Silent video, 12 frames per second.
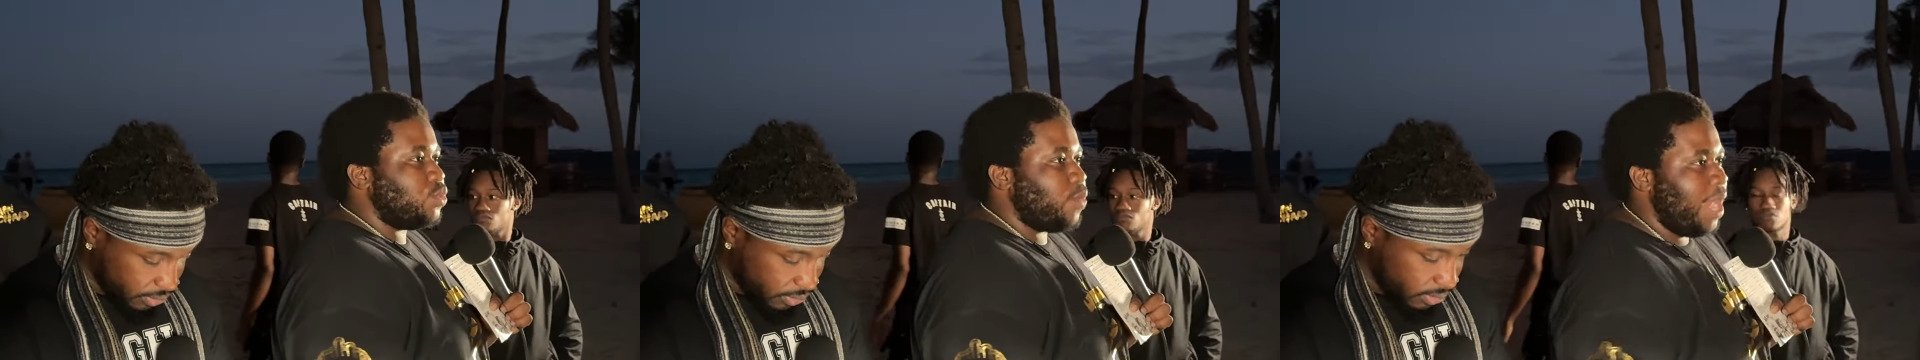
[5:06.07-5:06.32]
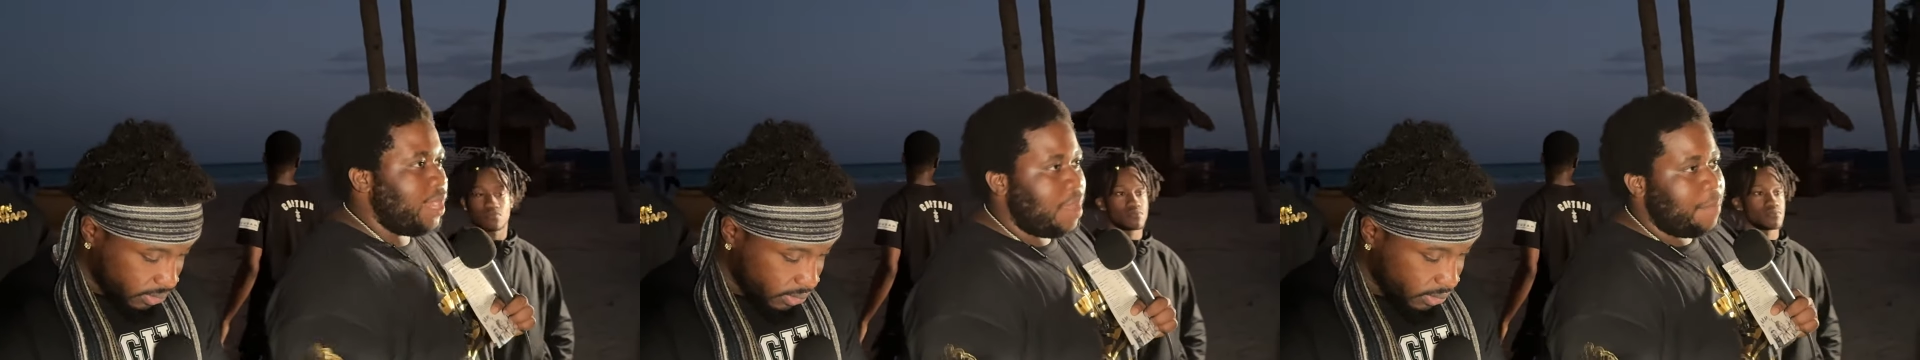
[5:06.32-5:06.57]

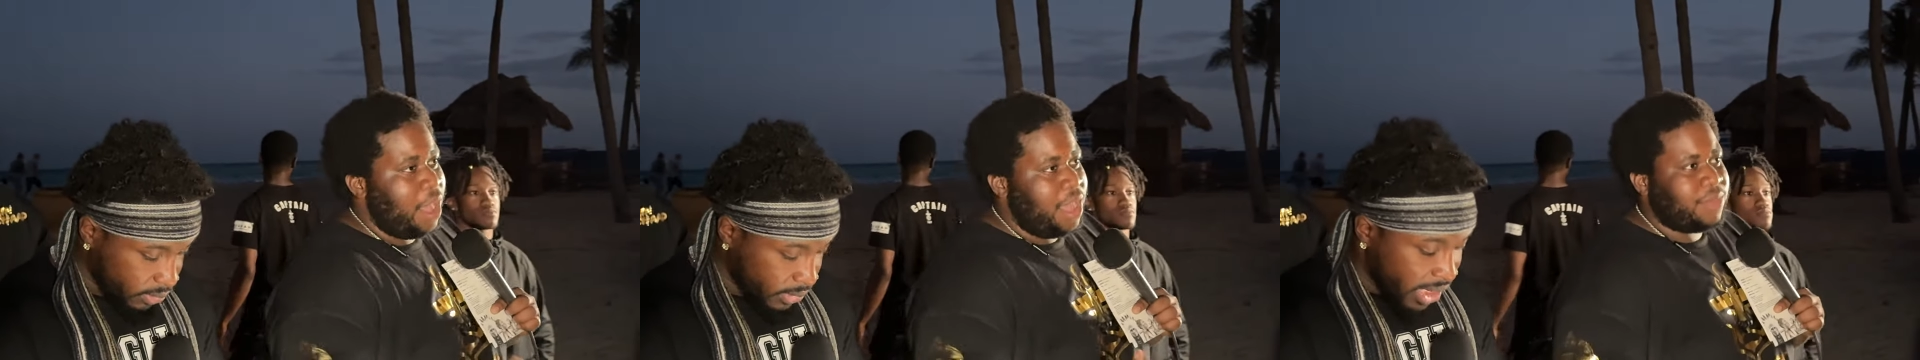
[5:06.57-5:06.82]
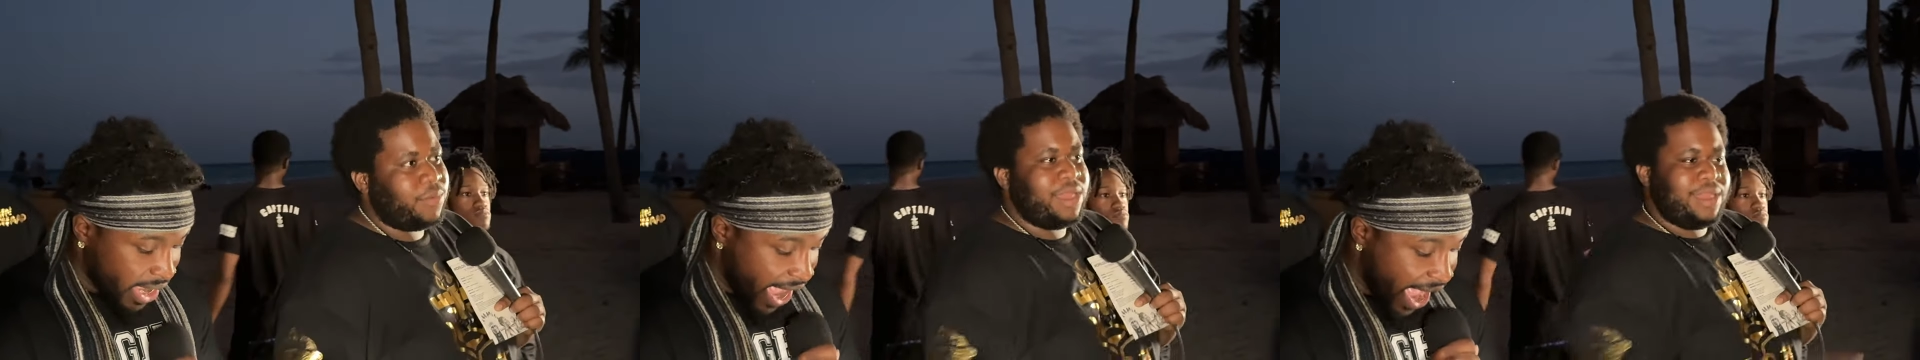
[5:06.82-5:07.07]
Speaker 1: Right? Come on.
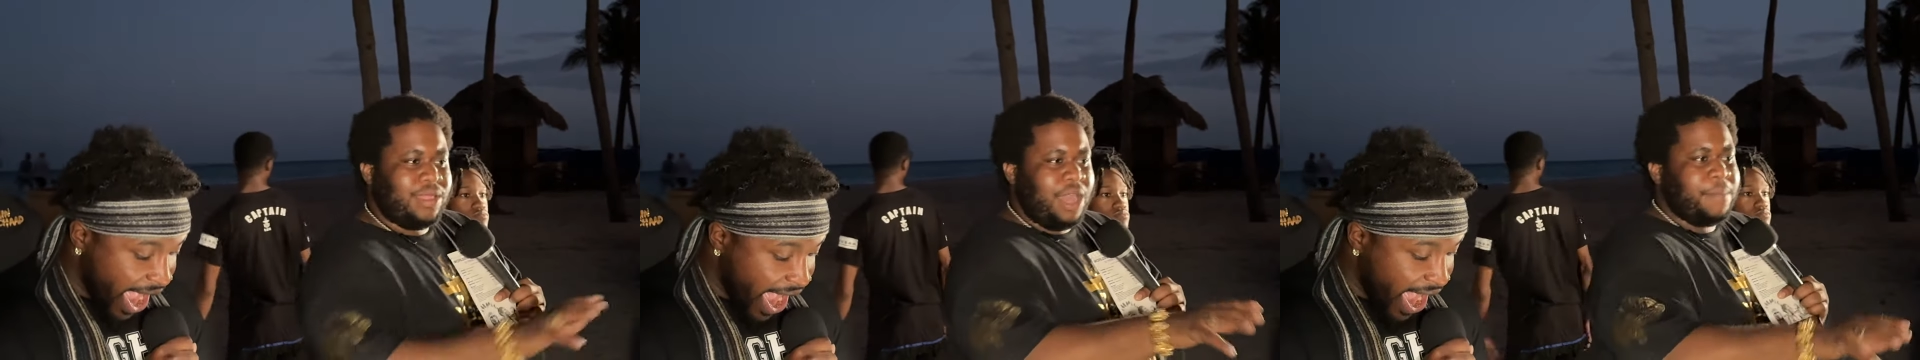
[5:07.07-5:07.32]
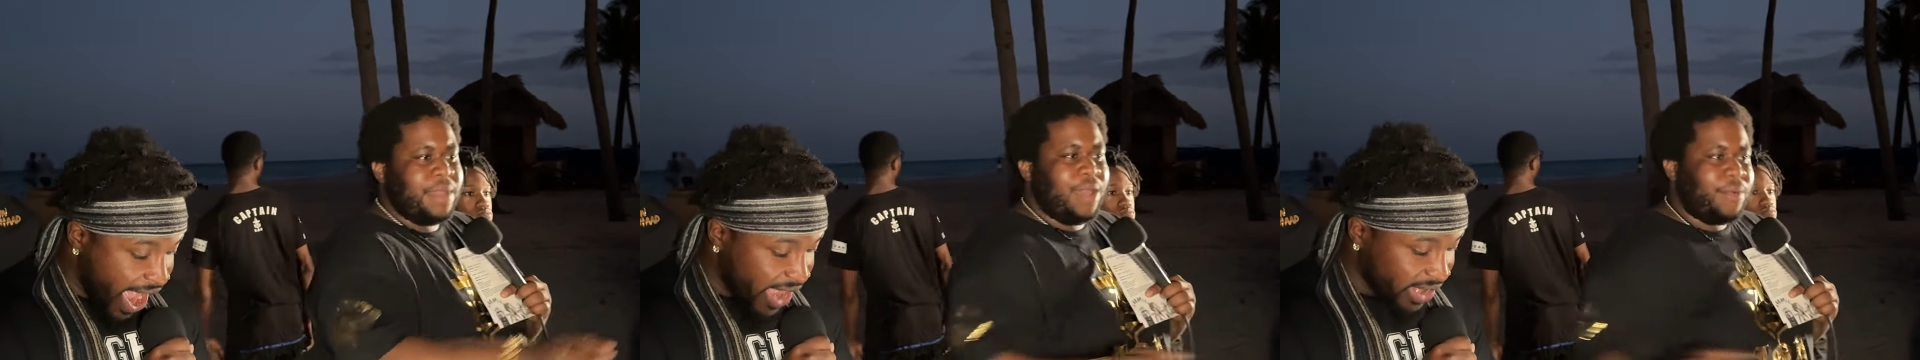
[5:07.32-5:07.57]
Wait,
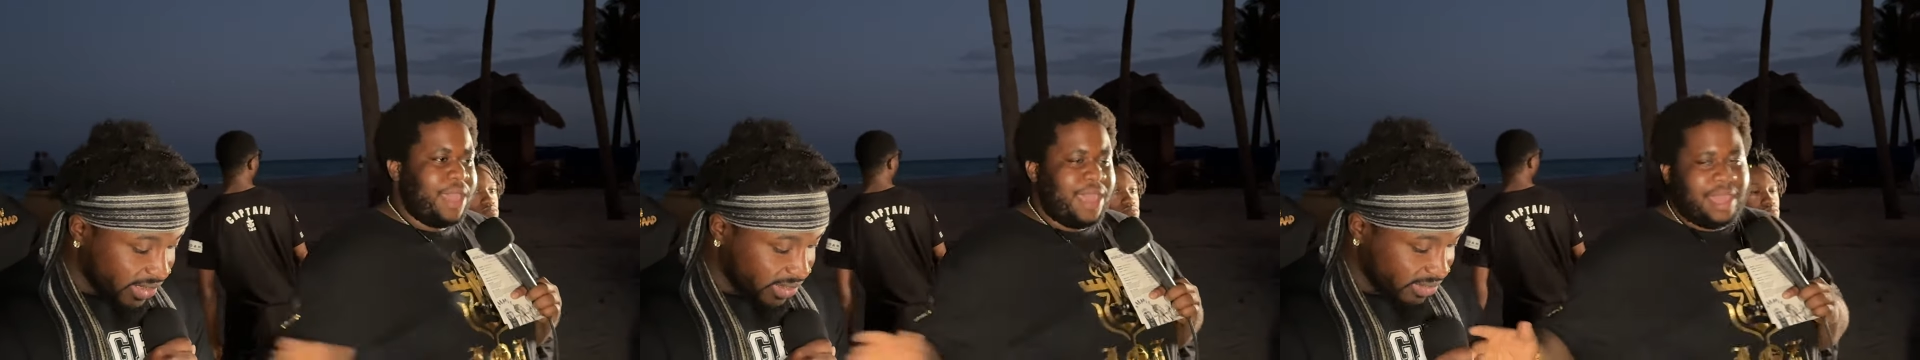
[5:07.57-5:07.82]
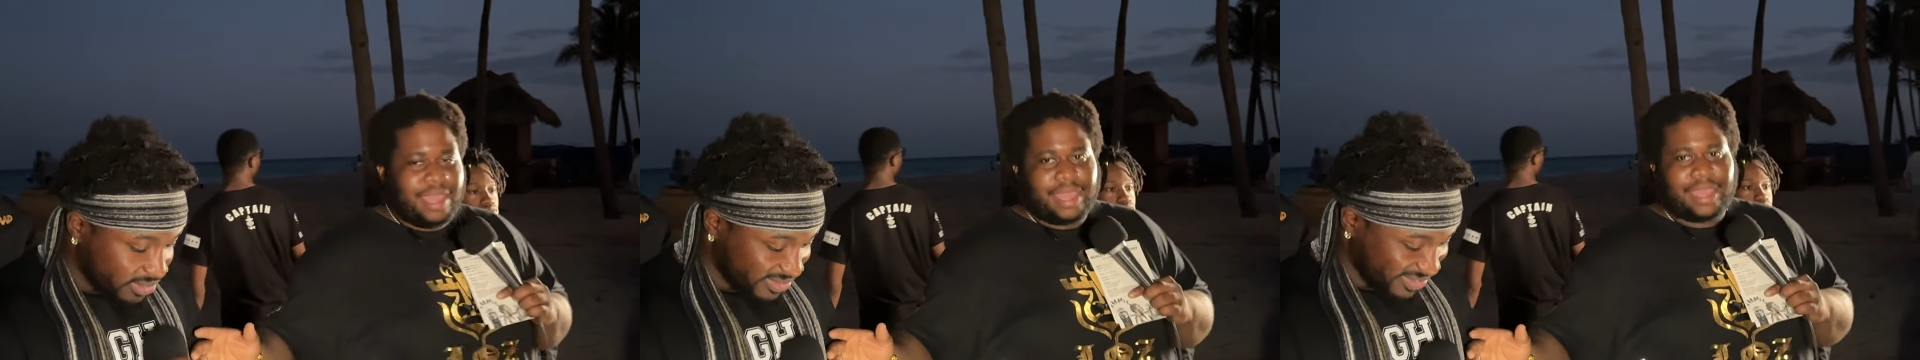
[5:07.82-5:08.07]
and,
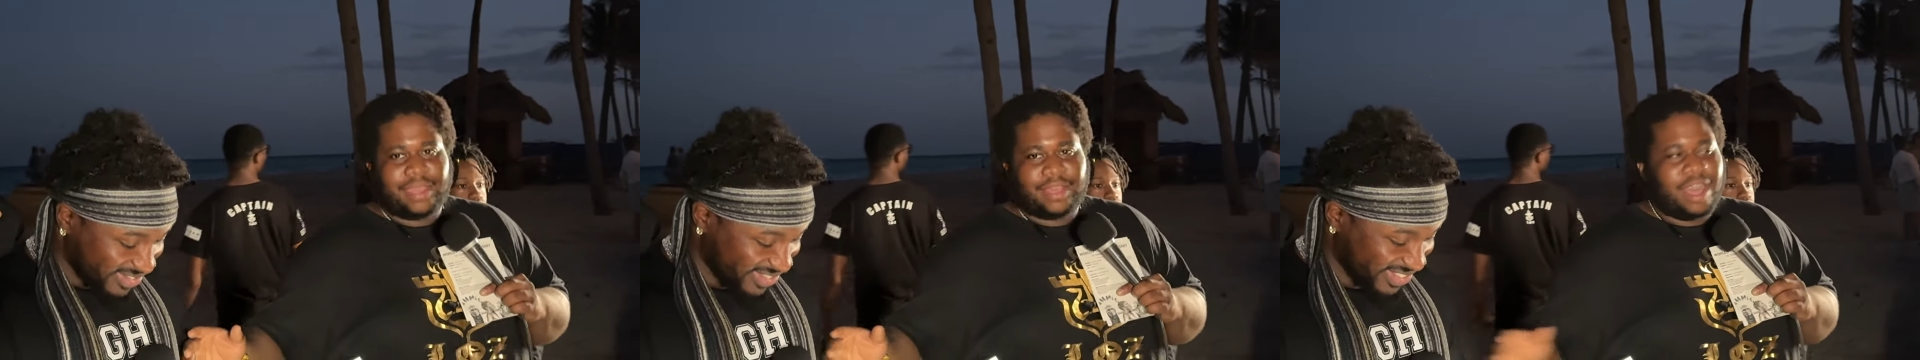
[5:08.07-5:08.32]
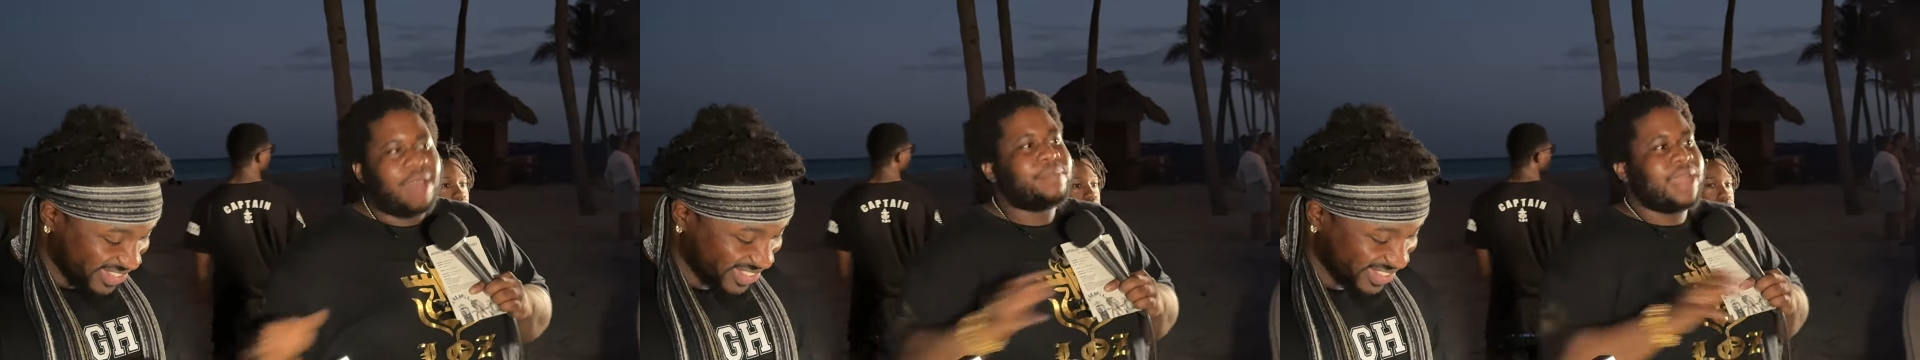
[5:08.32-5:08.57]
wait,
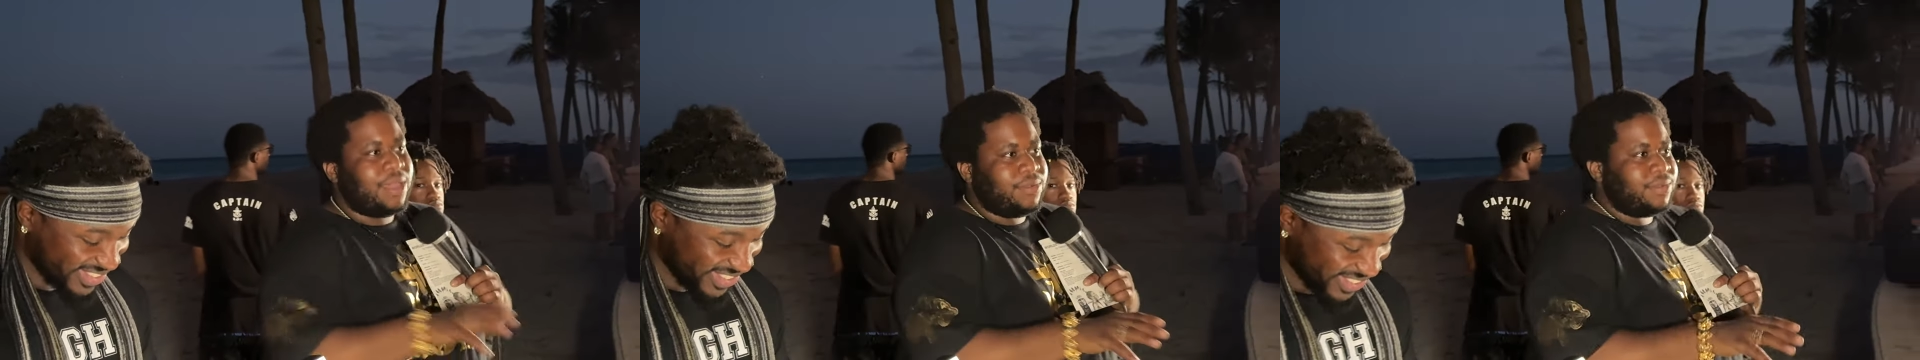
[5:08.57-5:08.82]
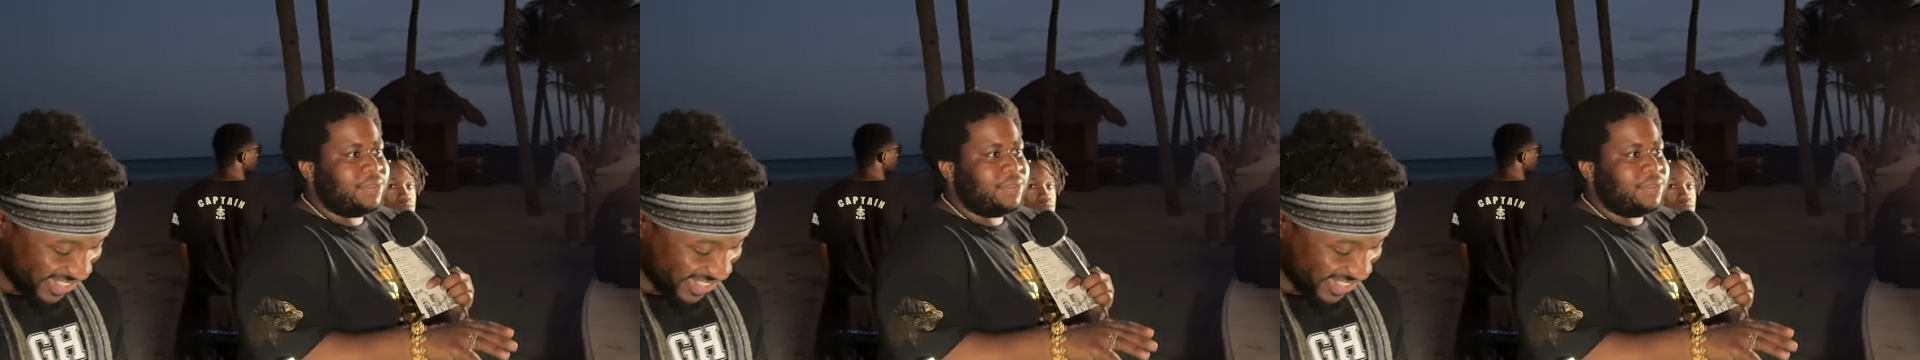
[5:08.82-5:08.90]
Calm down.